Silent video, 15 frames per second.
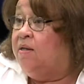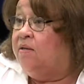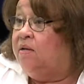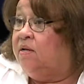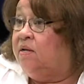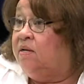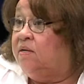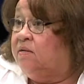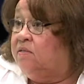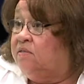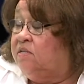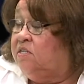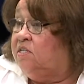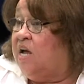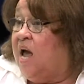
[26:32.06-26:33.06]

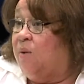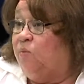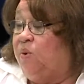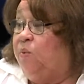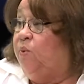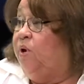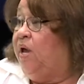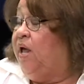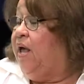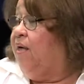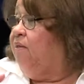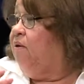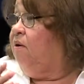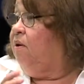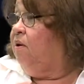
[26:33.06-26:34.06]
the time we were
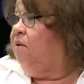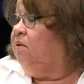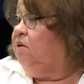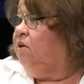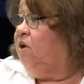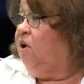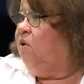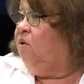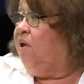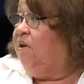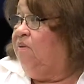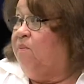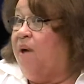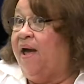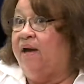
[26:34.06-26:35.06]
together, and, you know,
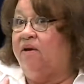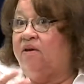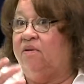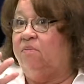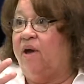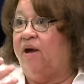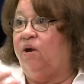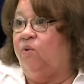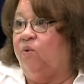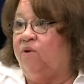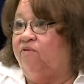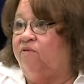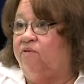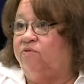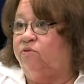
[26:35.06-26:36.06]
in my career
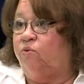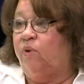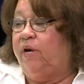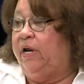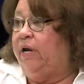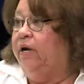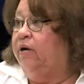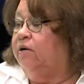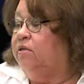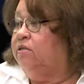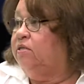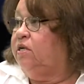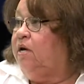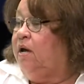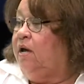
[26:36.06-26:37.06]
for 20
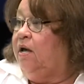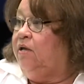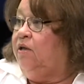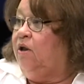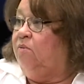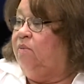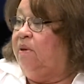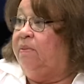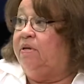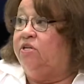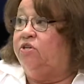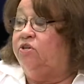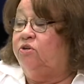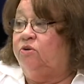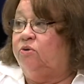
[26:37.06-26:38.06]
years, you know, maybe
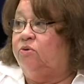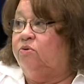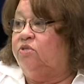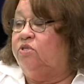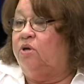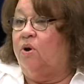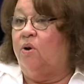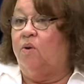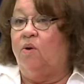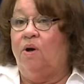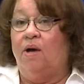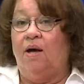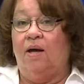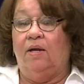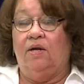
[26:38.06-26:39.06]
two. So,
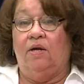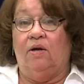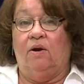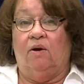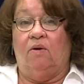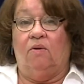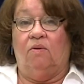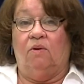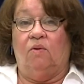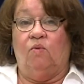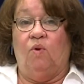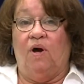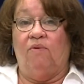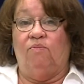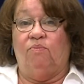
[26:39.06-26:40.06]
you know,
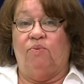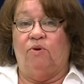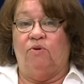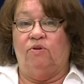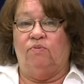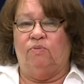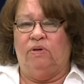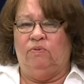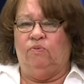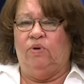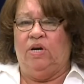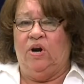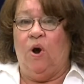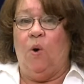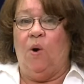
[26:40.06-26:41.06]
one
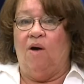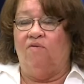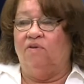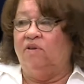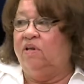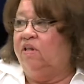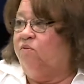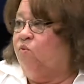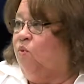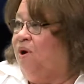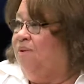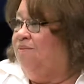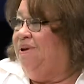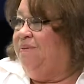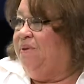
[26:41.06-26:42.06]
we know of, and then
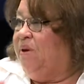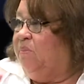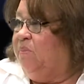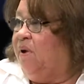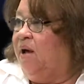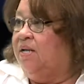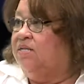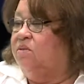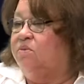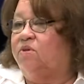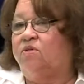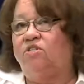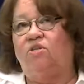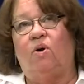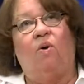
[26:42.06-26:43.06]
one maybe a
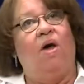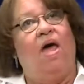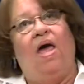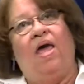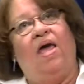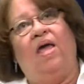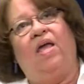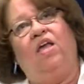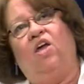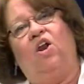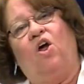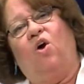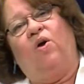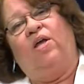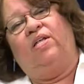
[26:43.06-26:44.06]
possible. So, you
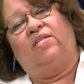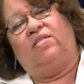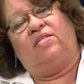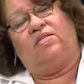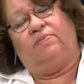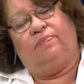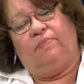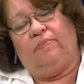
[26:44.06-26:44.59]
know, it's